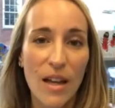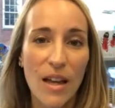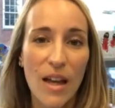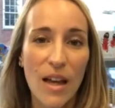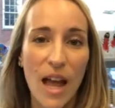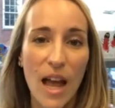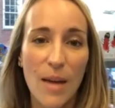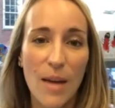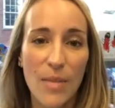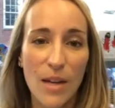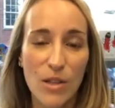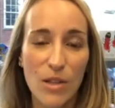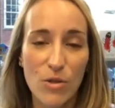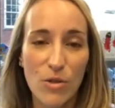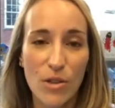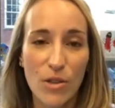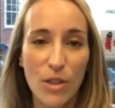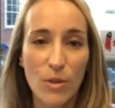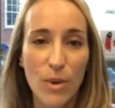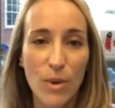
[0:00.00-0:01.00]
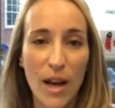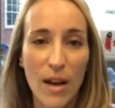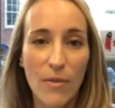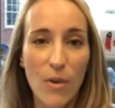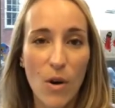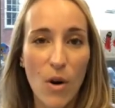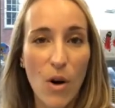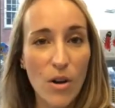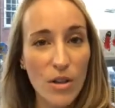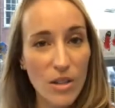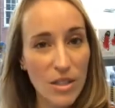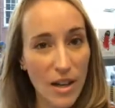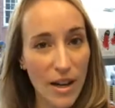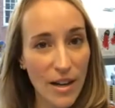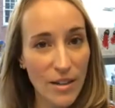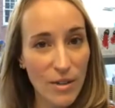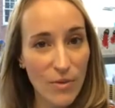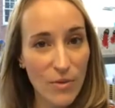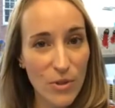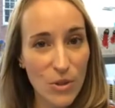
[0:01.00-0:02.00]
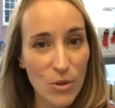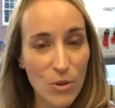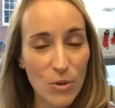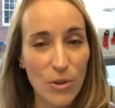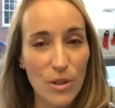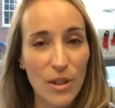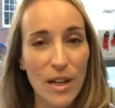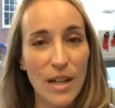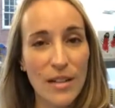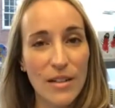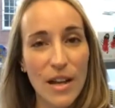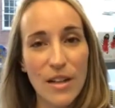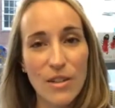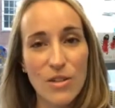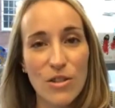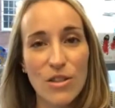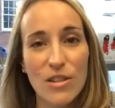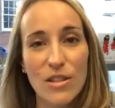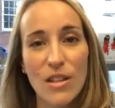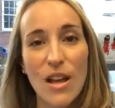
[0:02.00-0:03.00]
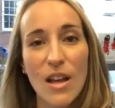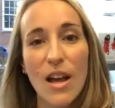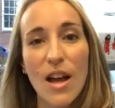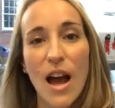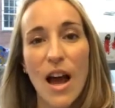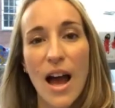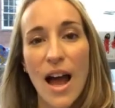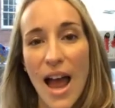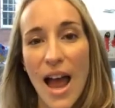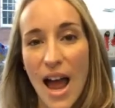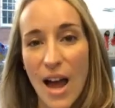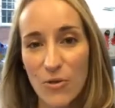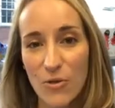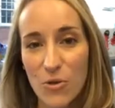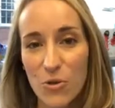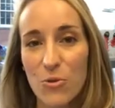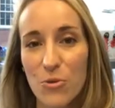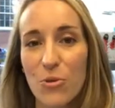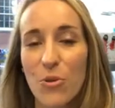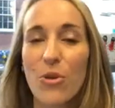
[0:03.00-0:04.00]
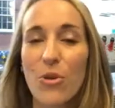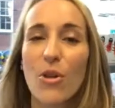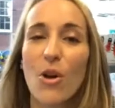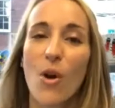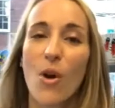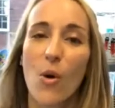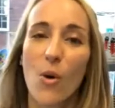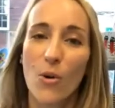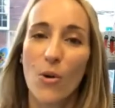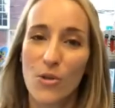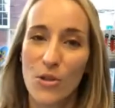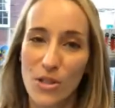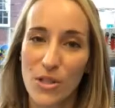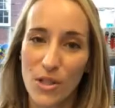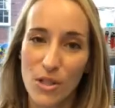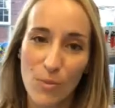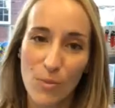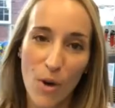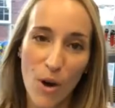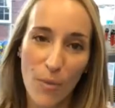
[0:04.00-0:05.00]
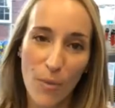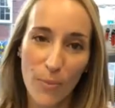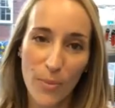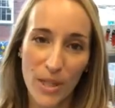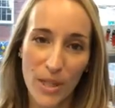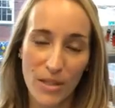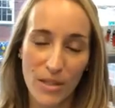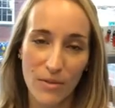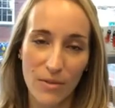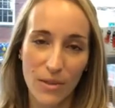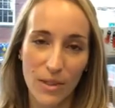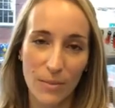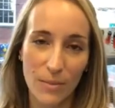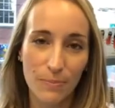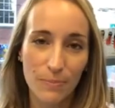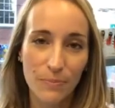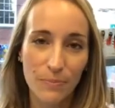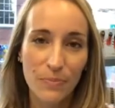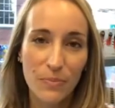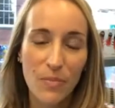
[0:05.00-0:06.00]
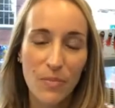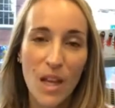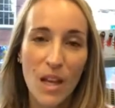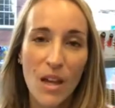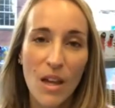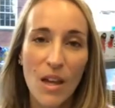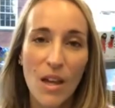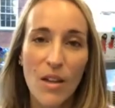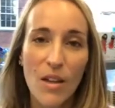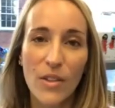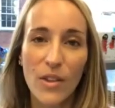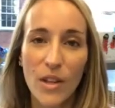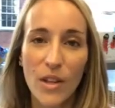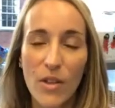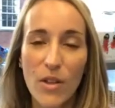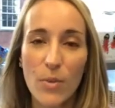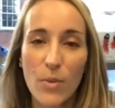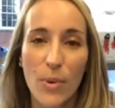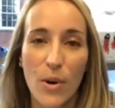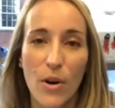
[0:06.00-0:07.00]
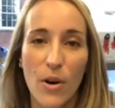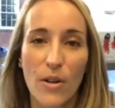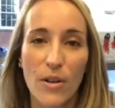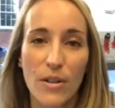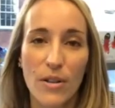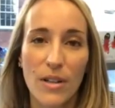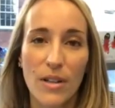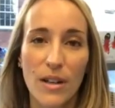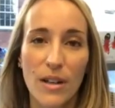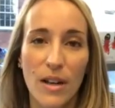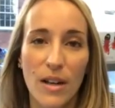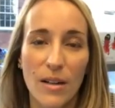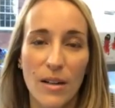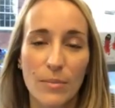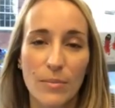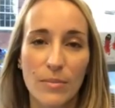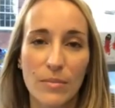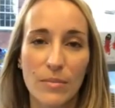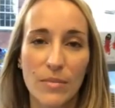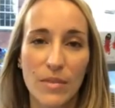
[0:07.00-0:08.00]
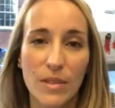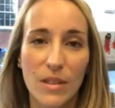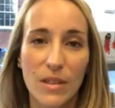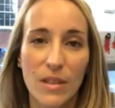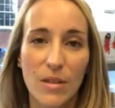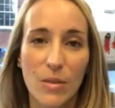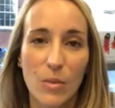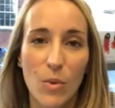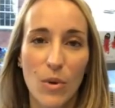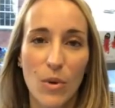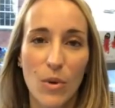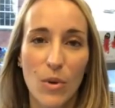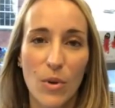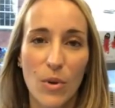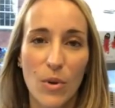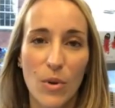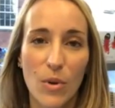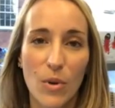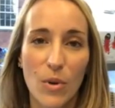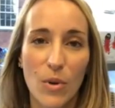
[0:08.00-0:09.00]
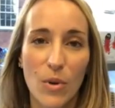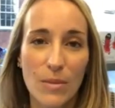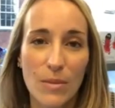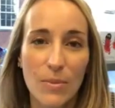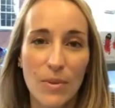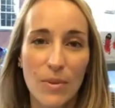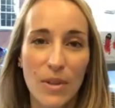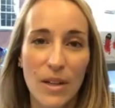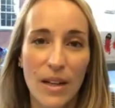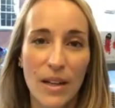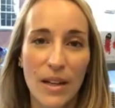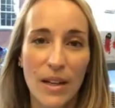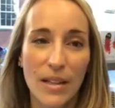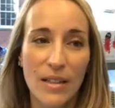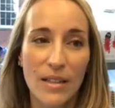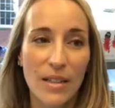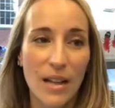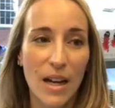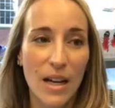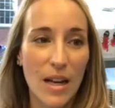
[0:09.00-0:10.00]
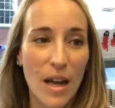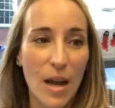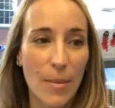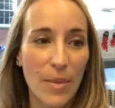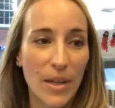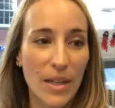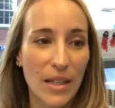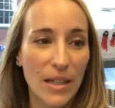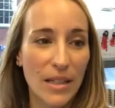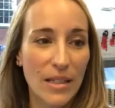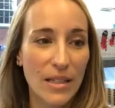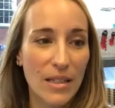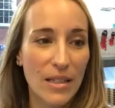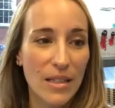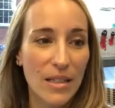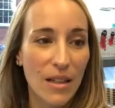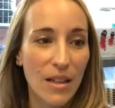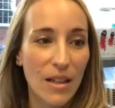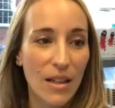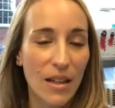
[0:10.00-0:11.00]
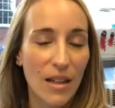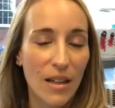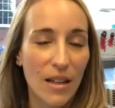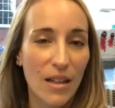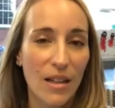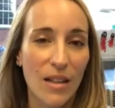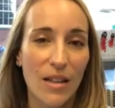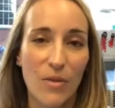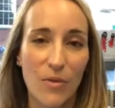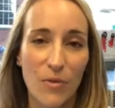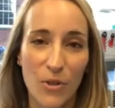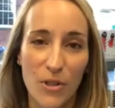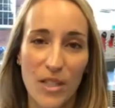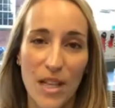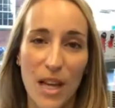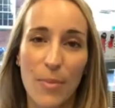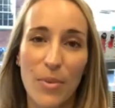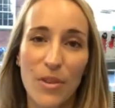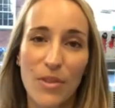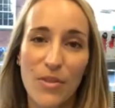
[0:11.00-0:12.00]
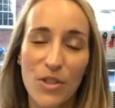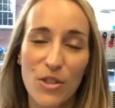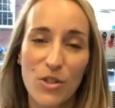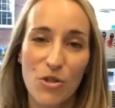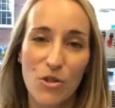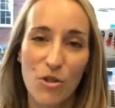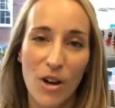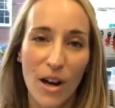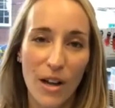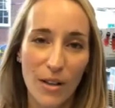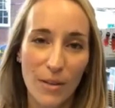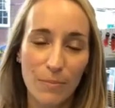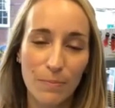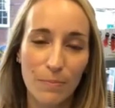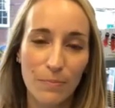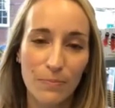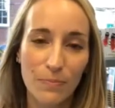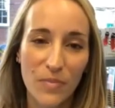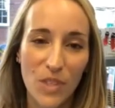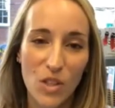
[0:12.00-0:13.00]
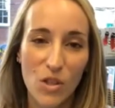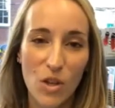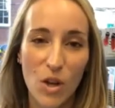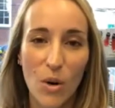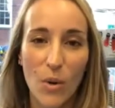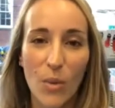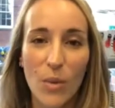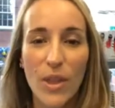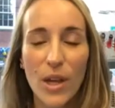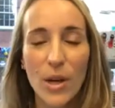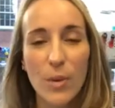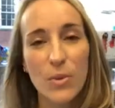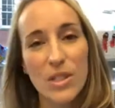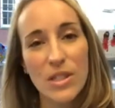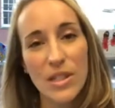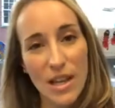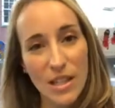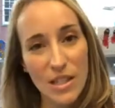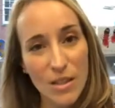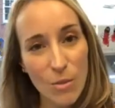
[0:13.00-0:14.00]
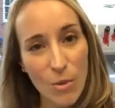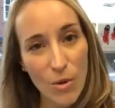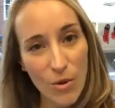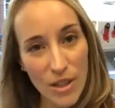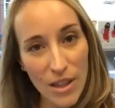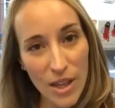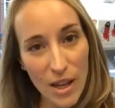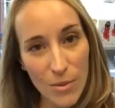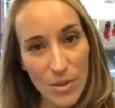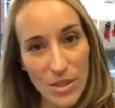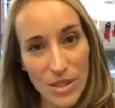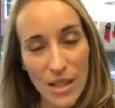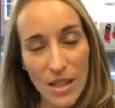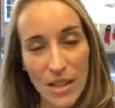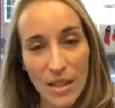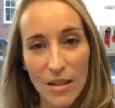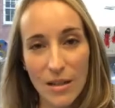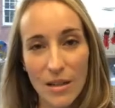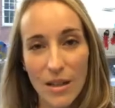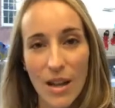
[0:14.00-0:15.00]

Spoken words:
and make sure that you have all sides of the story and not just a half truth or just a small piece of it. The other part where this comes into play in a dynamic is, for example, in this trial. So there was testimony that was taken.